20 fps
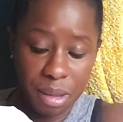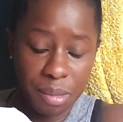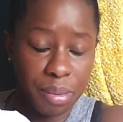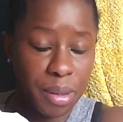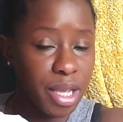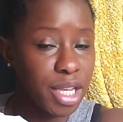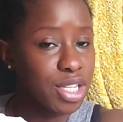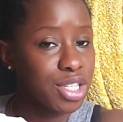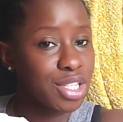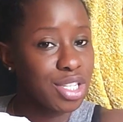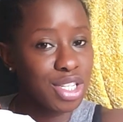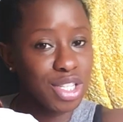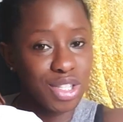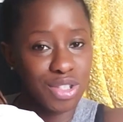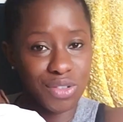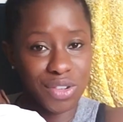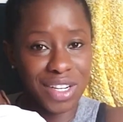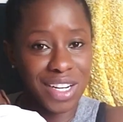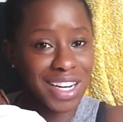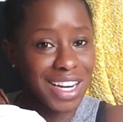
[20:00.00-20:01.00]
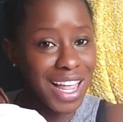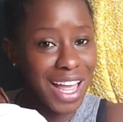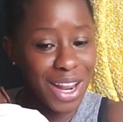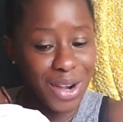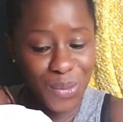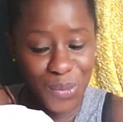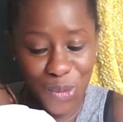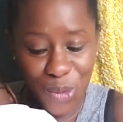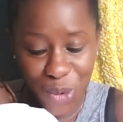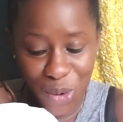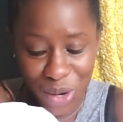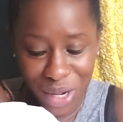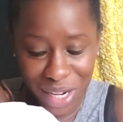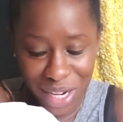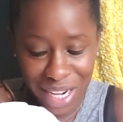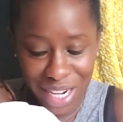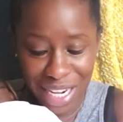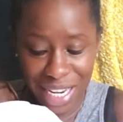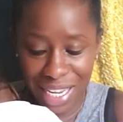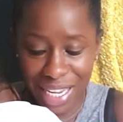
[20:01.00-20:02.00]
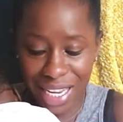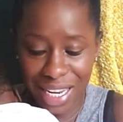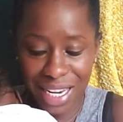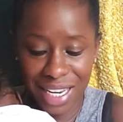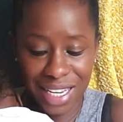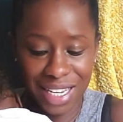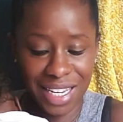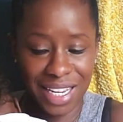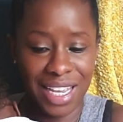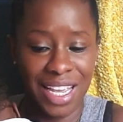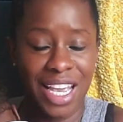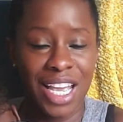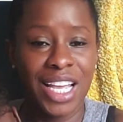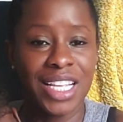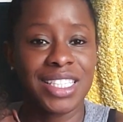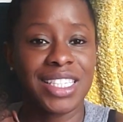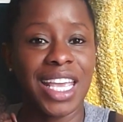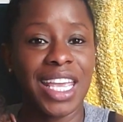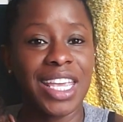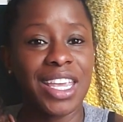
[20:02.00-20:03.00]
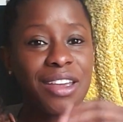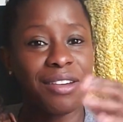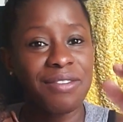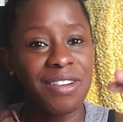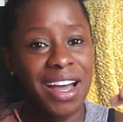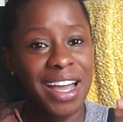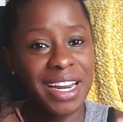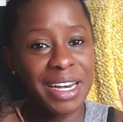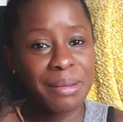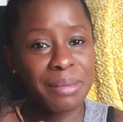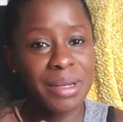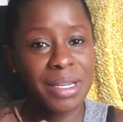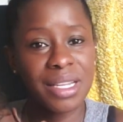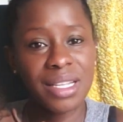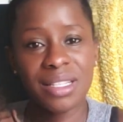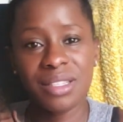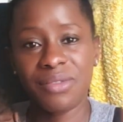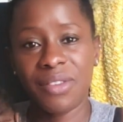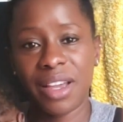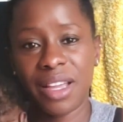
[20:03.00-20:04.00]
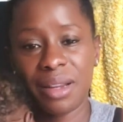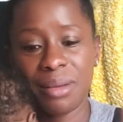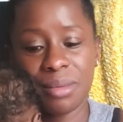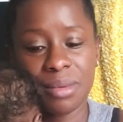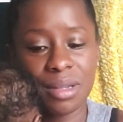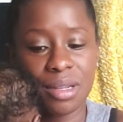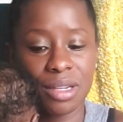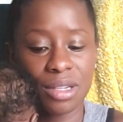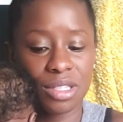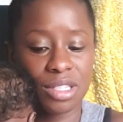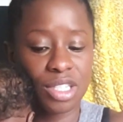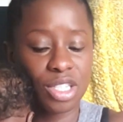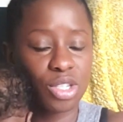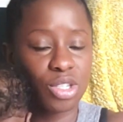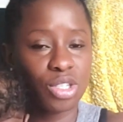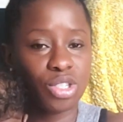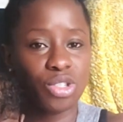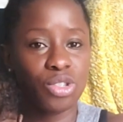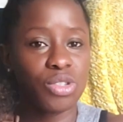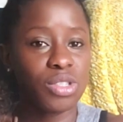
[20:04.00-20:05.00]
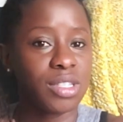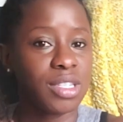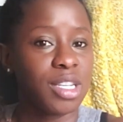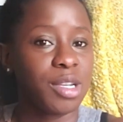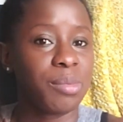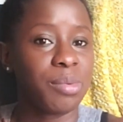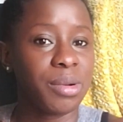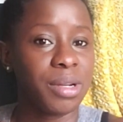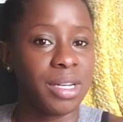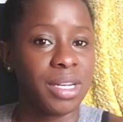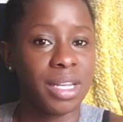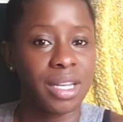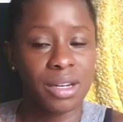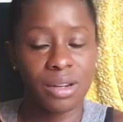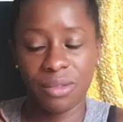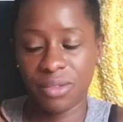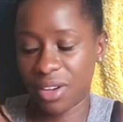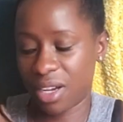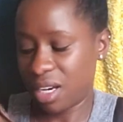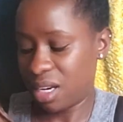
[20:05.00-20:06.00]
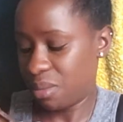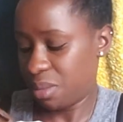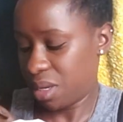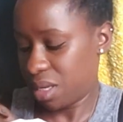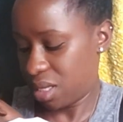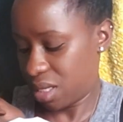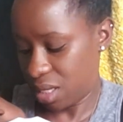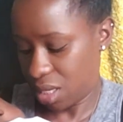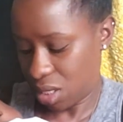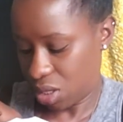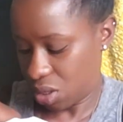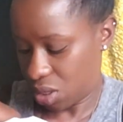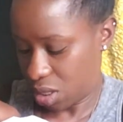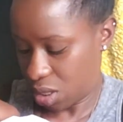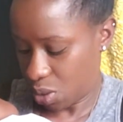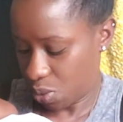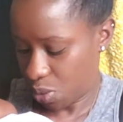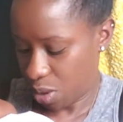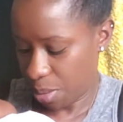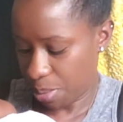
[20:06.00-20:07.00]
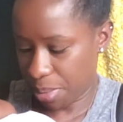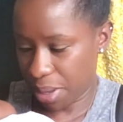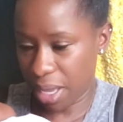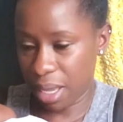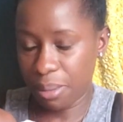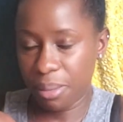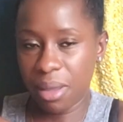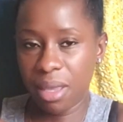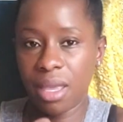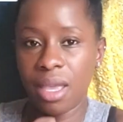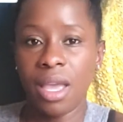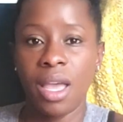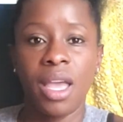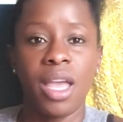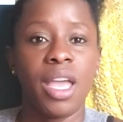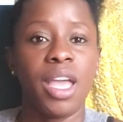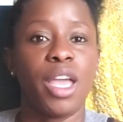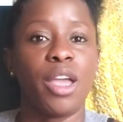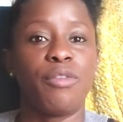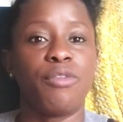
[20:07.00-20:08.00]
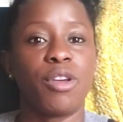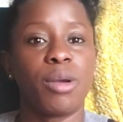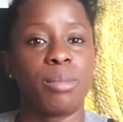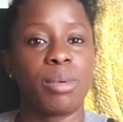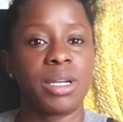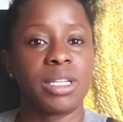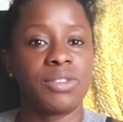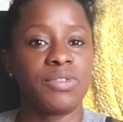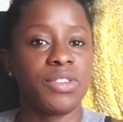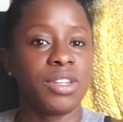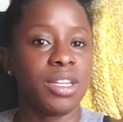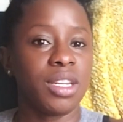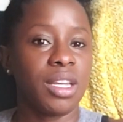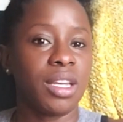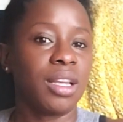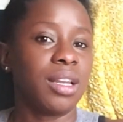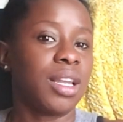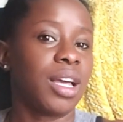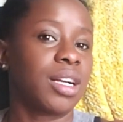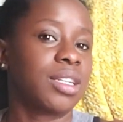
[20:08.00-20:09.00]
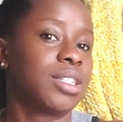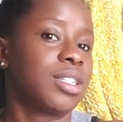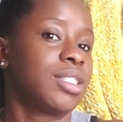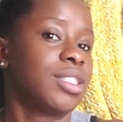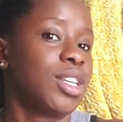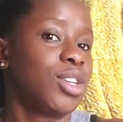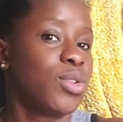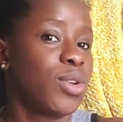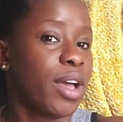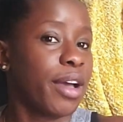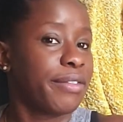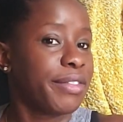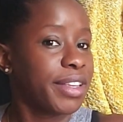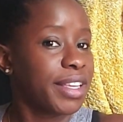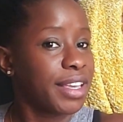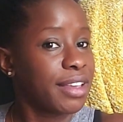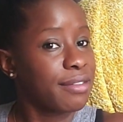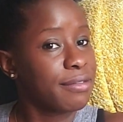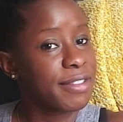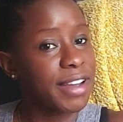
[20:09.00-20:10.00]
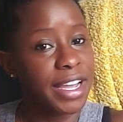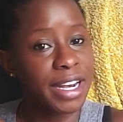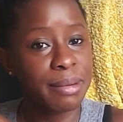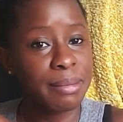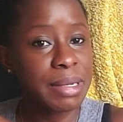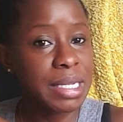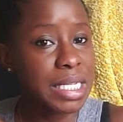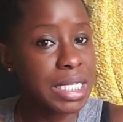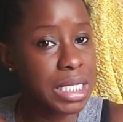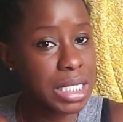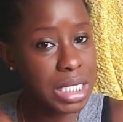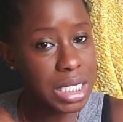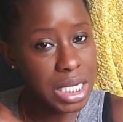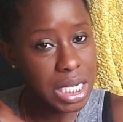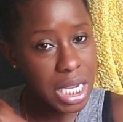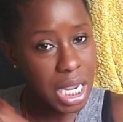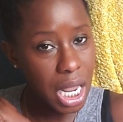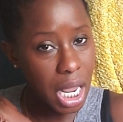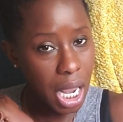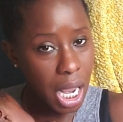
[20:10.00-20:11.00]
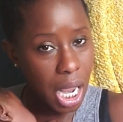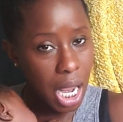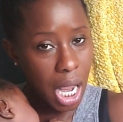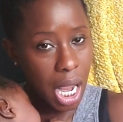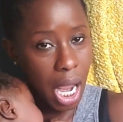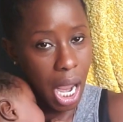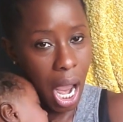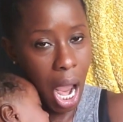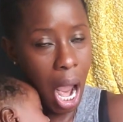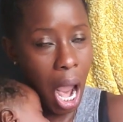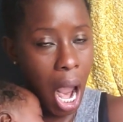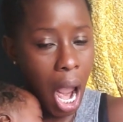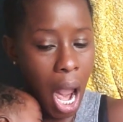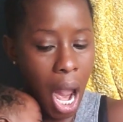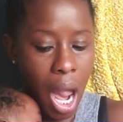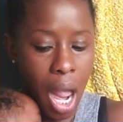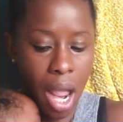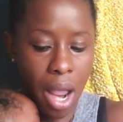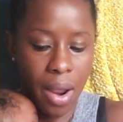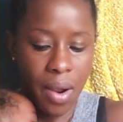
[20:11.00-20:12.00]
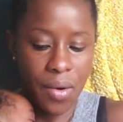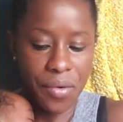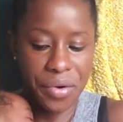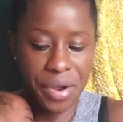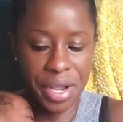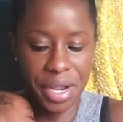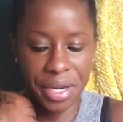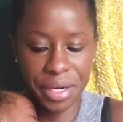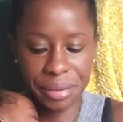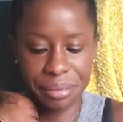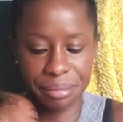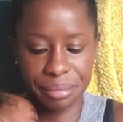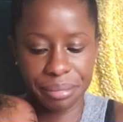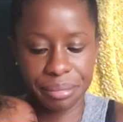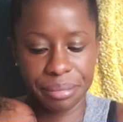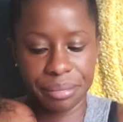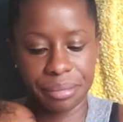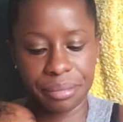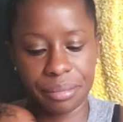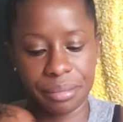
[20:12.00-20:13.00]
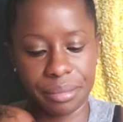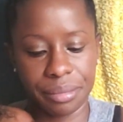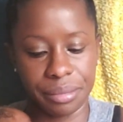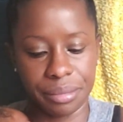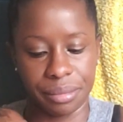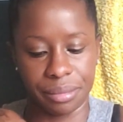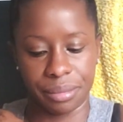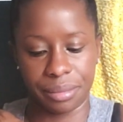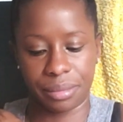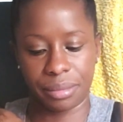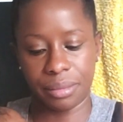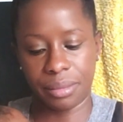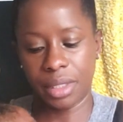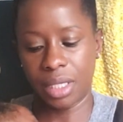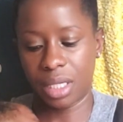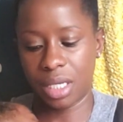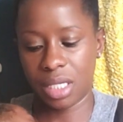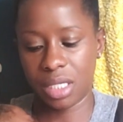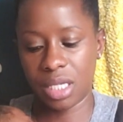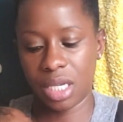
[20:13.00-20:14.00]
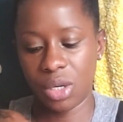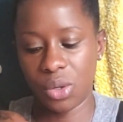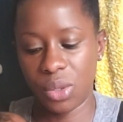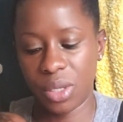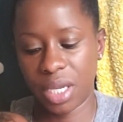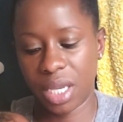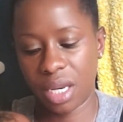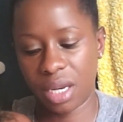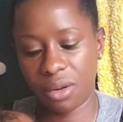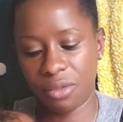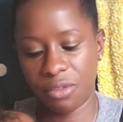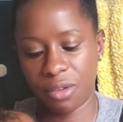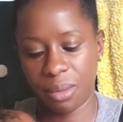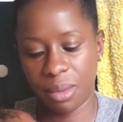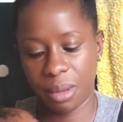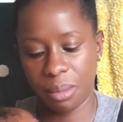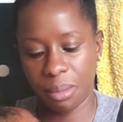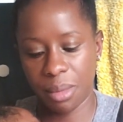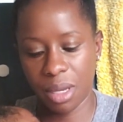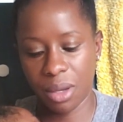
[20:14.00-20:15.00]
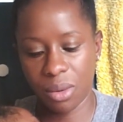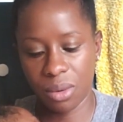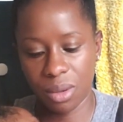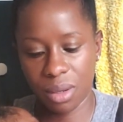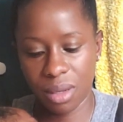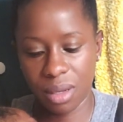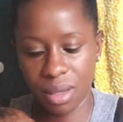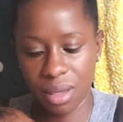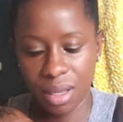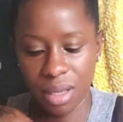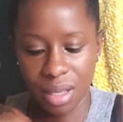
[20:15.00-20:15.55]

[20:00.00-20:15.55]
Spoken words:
be patient, drink a lot of water, eat, Take your vitamins. You're still using your prenatal vitamins because you still want baby. If you're breastfeeding, doctors say you have to give vitamin D, right? Because they don't get it from the milk.